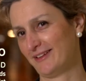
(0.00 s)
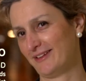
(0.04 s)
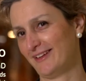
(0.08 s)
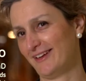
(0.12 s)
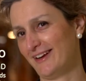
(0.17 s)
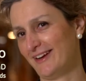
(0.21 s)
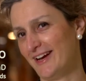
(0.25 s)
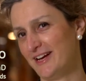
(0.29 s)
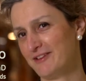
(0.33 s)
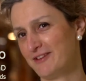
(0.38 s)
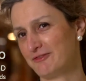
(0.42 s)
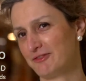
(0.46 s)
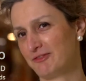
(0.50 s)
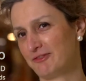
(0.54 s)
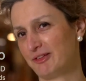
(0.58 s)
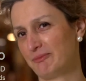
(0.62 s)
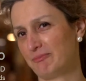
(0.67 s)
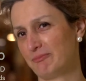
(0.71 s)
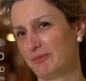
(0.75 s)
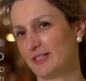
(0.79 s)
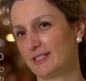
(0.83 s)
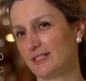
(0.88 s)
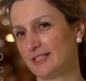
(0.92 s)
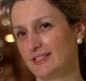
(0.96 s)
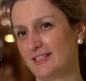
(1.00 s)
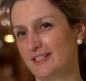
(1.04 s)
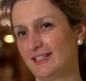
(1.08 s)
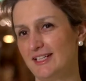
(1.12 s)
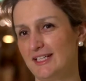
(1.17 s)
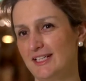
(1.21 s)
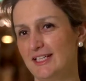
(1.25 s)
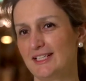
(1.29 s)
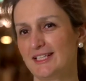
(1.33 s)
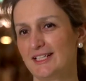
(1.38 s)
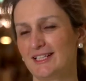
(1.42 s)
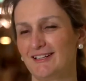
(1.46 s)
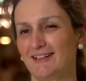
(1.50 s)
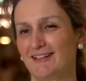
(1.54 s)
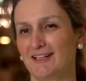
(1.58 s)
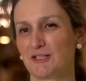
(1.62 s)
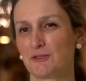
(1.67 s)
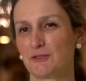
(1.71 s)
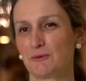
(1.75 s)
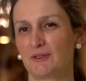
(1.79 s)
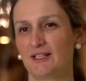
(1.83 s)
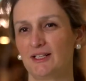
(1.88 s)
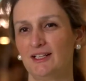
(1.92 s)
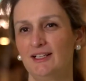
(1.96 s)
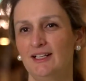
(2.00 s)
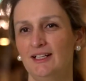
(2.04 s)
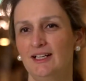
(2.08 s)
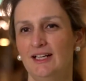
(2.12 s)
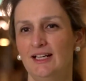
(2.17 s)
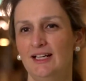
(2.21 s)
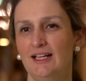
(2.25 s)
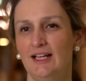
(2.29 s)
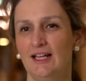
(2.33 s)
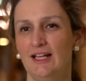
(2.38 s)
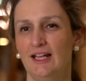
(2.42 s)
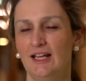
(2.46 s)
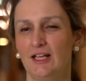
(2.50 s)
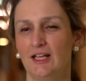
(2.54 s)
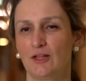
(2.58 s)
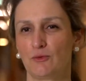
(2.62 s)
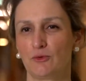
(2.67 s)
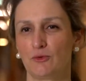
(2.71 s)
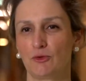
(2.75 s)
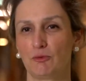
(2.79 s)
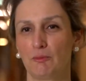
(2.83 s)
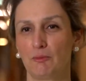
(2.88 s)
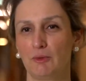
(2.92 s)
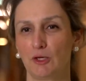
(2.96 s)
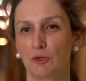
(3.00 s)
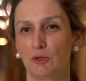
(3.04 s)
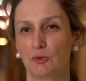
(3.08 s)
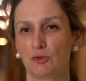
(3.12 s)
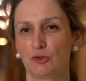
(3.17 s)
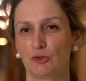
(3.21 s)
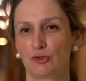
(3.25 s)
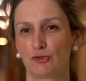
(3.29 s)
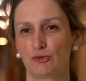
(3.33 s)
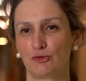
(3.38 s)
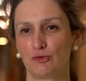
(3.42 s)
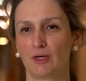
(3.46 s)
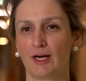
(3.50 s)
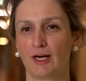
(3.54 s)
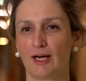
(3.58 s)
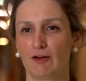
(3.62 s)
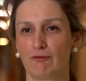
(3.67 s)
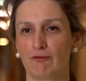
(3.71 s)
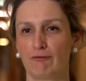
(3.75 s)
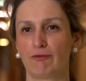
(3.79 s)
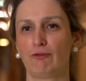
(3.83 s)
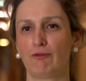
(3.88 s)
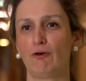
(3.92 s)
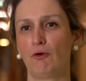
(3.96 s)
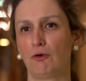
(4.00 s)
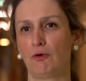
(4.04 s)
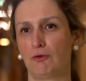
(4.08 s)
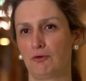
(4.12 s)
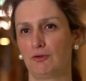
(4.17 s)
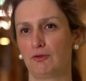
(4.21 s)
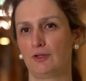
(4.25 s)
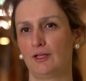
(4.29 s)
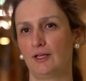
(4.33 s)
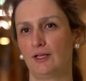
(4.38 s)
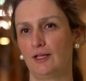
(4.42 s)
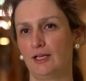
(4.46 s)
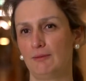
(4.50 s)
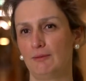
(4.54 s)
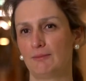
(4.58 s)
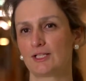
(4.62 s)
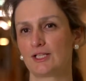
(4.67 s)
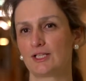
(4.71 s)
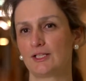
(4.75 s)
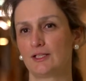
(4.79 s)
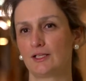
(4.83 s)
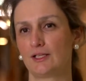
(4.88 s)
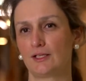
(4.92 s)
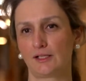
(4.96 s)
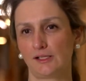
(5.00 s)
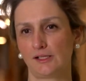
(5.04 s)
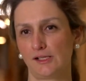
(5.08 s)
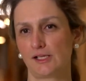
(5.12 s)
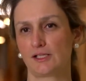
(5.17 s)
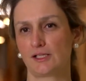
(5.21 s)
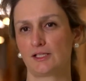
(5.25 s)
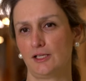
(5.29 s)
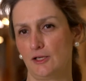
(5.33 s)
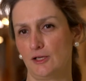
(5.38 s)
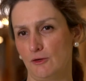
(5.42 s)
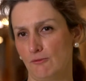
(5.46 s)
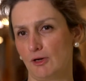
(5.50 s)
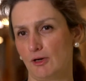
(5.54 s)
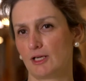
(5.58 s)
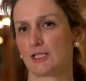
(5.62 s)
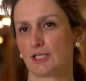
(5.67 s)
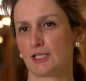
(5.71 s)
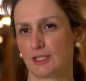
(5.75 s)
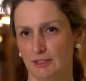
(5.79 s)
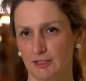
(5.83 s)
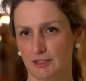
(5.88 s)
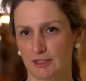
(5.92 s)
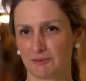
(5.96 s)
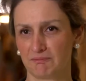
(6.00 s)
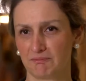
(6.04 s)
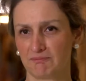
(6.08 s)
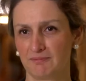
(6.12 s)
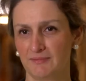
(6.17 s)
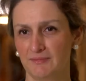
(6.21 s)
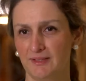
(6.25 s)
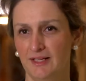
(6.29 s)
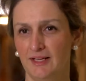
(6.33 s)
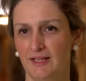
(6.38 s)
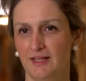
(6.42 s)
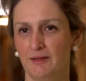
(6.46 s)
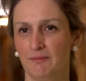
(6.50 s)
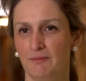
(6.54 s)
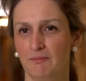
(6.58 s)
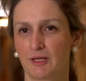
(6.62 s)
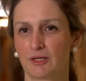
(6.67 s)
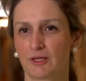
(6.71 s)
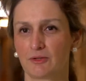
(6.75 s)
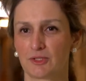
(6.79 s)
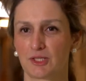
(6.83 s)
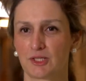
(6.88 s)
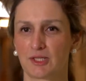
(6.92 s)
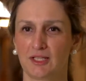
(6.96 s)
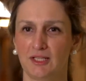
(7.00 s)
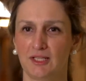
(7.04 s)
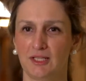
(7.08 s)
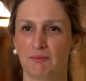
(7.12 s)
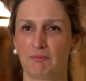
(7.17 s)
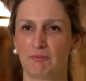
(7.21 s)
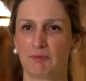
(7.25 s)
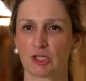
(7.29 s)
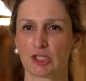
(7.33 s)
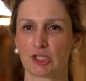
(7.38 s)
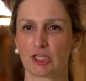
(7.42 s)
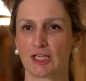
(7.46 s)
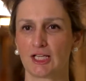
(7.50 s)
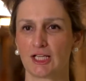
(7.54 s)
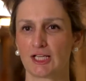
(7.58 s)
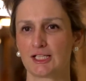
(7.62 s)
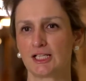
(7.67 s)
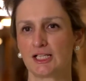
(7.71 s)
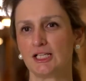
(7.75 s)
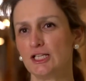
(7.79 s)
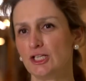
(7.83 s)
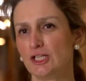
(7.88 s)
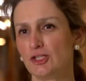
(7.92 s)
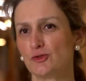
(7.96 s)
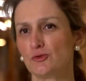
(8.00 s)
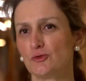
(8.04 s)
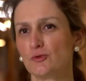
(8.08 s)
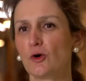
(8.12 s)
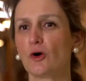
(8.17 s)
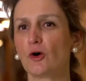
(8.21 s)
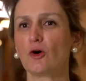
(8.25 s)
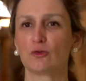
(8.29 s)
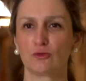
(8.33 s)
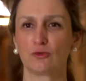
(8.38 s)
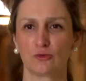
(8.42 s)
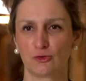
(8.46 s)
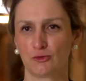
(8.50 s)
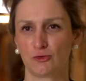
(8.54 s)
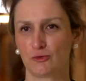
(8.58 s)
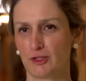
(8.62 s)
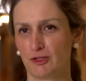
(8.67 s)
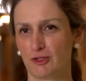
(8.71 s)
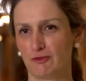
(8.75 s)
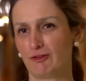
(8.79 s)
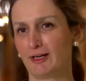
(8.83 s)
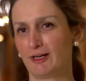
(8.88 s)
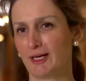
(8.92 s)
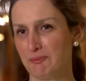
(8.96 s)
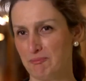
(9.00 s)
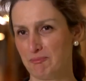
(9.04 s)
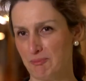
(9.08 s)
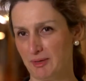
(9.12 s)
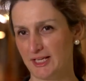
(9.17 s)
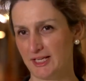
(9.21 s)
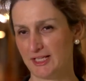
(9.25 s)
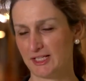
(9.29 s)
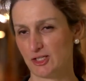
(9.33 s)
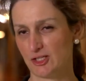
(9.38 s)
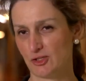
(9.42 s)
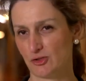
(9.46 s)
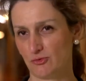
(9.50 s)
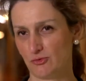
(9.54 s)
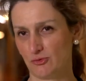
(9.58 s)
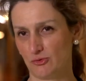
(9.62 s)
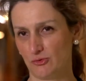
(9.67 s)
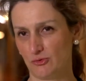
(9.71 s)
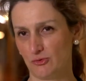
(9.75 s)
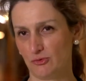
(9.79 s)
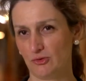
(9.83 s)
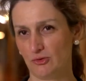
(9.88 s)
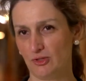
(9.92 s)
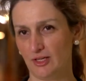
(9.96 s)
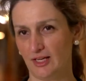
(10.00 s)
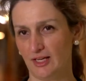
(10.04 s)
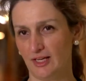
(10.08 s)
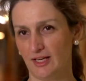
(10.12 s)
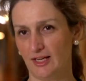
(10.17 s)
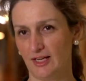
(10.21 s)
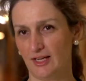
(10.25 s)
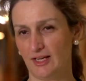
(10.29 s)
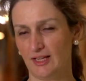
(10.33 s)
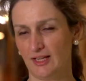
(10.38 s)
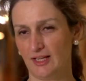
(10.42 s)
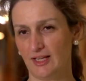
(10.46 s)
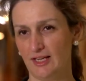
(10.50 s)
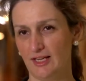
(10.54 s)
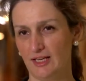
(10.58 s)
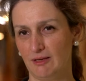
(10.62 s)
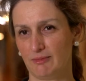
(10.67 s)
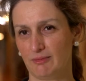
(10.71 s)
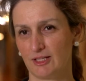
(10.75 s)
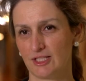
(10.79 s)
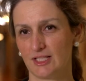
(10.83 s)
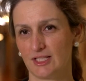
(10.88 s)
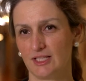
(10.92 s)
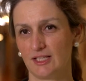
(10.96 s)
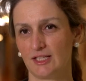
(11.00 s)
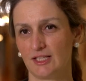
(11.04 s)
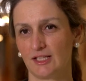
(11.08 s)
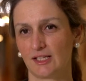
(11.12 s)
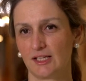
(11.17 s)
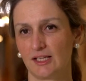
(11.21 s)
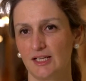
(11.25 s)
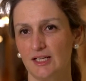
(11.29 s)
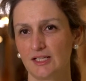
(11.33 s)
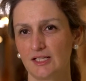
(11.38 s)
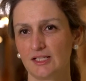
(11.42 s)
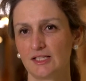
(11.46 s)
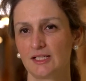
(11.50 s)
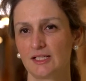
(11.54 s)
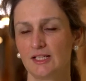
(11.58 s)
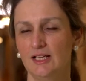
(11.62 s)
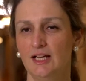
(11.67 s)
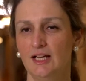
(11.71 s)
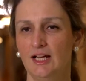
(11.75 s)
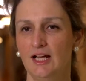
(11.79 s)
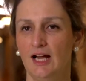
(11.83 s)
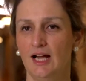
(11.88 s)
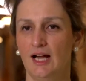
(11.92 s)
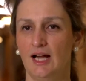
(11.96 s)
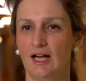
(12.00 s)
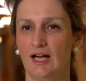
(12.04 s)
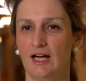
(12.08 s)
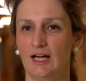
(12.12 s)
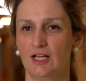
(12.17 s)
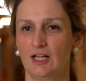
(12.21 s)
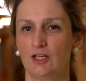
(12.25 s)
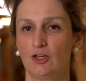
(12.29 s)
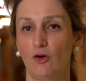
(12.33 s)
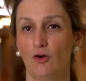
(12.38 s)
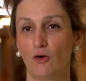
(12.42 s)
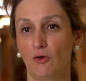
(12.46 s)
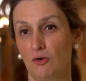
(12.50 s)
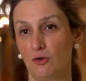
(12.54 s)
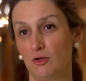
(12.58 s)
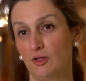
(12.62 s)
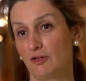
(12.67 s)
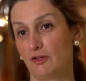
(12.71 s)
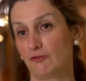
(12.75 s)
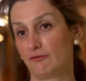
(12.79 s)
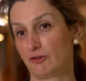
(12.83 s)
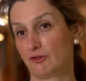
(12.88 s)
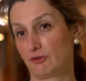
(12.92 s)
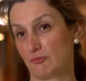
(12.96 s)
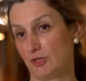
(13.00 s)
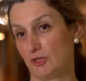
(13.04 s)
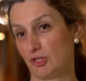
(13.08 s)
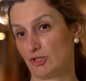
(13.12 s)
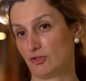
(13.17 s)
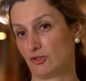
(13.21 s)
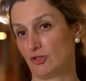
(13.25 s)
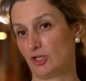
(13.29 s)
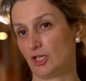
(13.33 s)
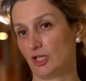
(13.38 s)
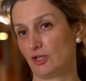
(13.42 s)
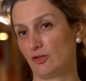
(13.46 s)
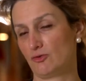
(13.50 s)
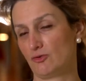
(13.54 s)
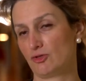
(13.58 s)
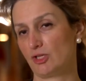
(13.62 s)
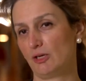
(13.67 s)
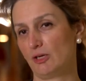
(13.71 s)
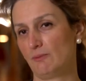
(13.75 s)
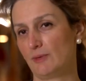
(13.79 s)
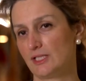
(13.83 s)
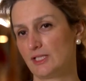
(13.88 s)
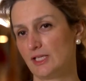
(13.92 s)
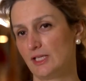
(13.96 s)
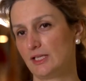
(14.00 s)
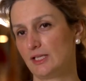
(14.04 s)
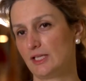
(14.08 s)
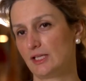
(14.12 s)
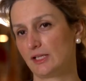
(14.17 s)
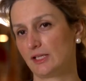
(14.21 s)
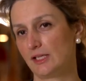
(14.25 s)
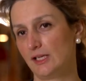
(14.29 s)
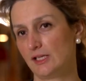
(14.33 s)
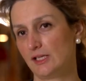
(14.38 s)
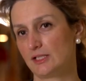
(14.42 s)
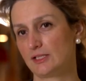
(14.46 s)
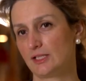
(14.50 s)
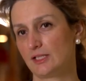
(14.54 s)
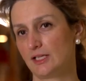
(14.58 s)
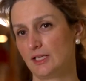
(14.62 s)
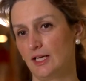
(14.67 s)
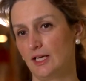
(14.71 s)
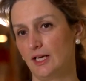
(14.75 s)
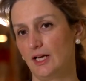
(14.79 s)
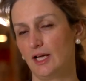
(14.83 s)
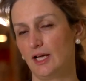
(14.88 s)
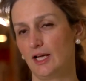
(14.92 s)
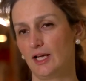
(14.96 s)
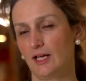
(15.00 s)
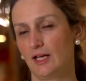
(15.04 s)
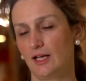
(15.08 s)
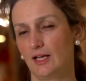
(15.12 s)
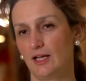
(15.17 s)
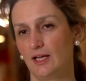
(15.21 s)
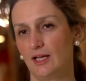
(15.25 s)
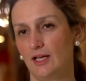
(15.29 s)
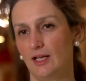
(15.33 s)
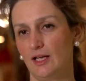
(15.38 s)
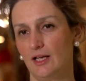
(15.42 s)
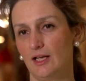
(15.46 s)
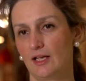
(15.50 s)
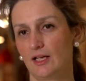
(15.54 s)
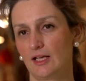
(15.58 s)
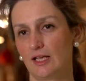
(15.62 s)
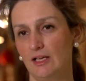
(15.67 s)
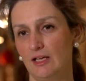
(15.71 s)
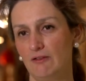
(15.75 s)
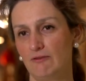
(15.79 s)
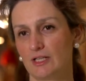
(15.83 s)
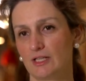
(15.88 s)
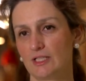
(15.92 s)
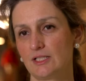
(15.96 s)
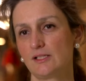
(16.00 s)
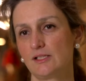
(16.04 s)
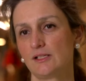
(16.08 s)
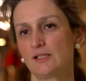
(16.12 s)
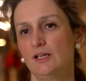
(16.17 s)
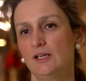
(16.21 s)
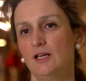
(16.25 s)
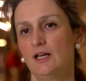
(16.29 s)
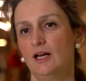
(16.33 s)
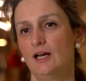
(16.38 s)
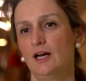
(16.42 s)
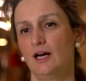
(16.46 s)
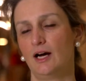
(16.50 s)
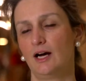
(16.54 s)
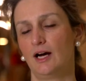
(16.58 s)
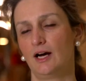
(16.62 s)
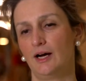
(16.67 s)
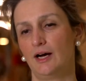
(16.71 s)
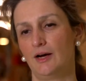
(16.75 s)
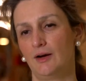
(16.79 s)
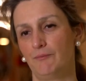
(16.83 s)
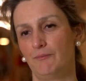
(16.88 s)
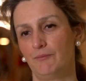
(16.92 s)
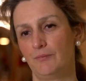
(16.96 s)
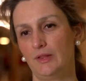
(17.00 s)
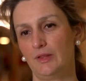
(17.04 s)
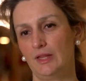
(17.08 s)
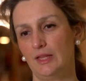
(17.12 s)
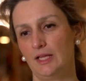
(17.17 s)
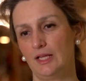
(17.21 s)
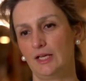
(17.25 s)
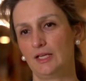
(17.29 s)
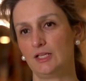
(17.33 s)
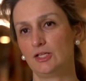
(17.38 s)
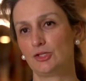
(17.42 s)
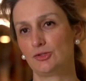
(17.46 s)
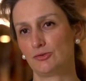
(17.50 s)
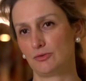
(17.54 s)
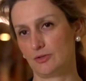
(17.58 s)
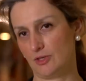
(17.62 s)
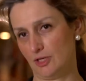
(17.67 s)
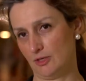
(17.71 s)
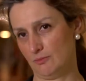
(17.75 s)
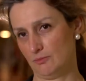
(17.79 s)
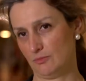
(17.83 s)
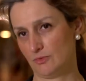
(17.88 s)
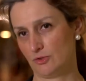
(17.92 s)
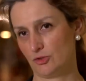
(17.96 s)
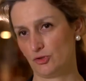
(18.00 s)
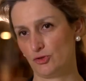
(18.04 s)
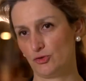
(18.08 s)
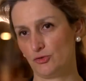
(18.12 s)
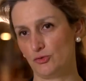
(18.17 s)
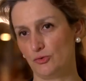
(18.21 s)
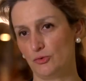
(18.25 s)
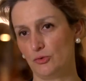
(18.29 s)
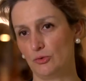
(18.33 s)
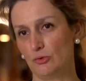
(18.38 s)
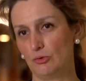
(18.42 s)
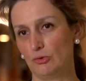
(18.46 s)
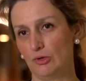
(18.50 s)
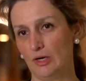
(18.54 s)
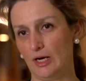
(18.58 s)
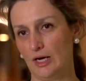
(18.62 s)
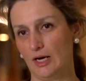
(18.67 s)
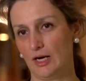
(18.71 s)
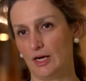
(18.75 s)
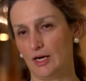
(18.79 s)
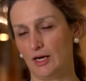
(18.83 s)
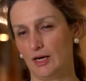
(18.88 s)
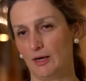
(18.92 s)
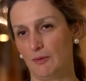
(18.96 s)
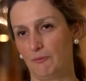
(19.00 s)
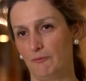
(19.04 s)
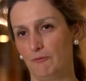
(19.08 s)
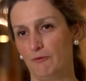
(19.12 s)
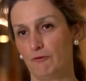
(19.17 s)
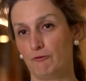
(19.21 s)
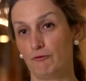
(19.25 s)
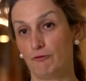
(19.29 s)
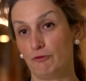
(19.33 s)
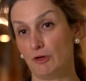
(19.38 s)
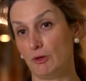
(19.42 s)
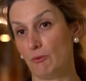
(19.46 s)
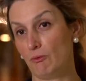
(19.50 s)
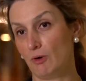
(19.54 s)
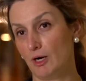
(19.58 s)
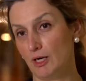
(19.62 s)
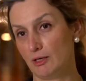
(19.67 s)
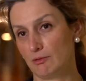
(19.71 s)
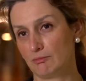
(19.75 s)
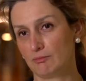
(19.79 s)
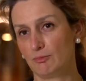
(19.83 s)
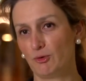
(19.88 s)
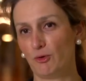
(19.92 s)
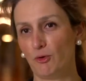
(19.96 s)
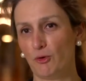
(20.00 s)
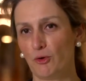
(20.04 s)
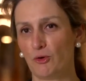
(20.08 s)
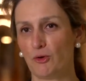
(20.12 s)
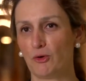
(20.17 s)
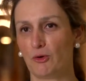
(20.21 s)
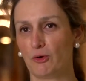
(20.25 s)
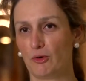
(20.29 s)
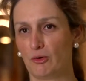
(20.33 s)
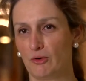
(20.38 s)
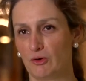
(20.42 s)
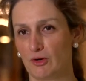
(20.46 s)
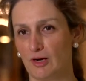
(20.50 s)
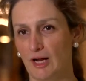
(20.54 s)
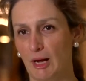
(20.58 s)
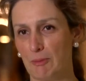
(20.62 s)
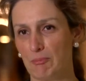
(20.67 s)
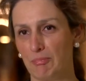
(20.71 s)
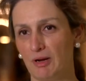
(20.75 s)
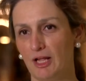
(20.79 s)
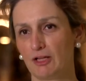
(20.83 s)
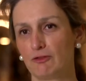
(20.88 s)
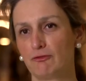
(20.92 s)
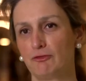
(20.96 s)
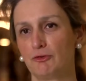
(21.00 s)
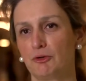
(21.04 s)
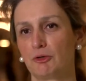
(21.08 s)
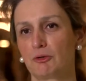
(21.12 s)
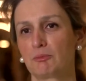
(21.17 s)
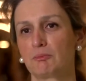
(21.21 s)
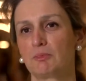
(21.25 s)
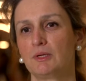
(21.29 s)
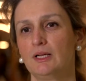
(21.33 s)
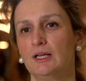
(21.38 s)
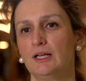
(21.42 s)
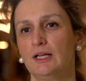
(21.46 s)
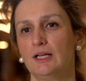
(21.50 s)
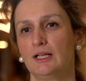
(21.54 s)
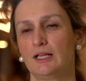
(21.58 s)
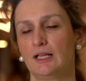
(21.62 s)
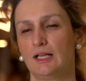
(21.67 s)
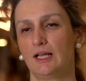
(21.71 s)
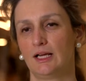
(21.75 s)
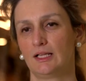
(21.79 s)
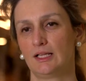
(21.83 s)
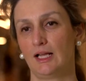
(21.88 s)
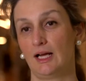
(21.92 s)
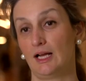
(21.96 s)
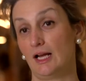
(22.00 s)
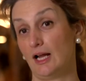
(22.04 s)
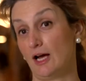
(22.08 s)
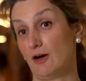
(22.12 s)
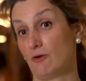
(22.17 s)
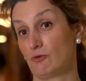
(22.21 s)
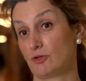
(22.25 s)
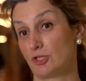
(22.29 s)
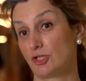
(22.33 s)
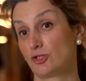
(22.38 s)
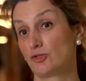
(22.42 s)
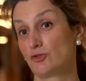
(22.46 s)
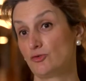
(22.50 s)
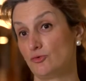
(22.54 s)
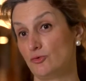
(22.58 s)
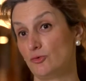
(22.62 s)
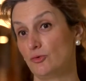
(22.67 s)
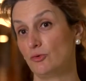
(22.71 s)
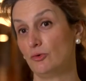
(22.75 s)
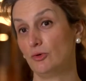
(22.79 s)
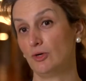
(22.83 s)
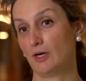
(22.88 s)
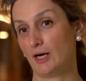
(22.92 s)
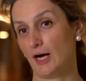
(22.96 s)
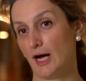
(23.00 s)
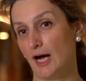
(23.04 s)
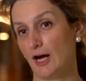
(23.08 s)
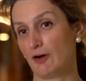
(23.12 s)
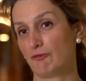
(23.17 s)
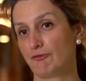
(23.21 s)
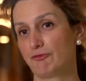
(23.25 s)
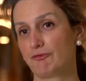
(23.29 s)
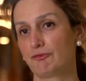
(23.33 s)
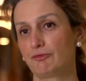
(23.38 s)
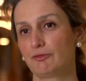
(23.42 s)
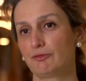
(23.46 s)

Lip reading: the life of the patient easier as well, it would be good to have all the imaging techniques in one center, because then the patient doesn't need to go to different places to do the imaging techniques. And all the information that those imaging techniques give us, they need to come to a viewer or a platform that allow us to have